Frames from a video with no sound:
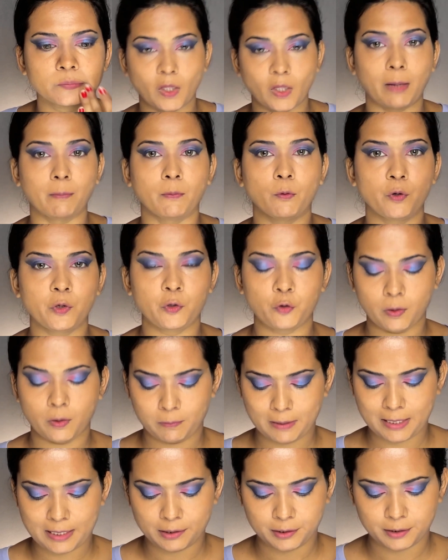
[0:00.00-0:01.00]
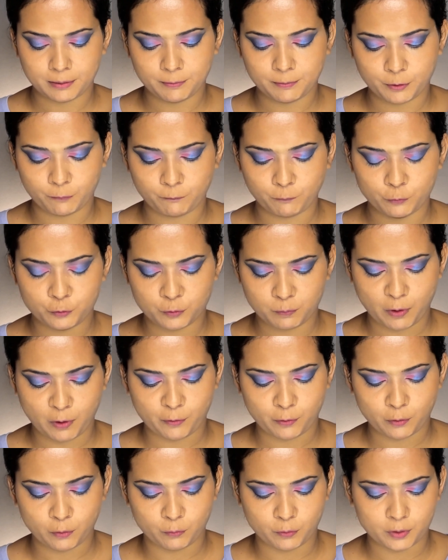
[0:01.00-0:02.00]
I'm going to apply a little bit of loose
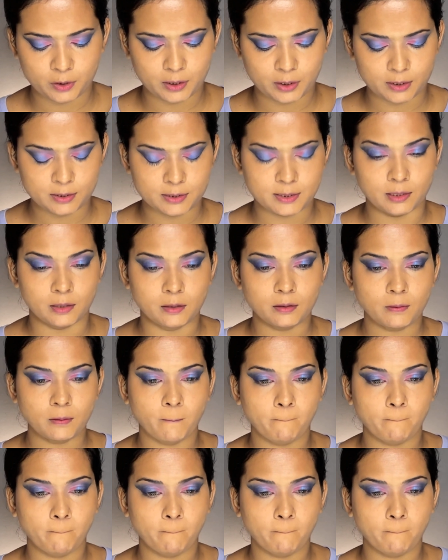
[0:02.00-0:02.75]
powder over the concealer.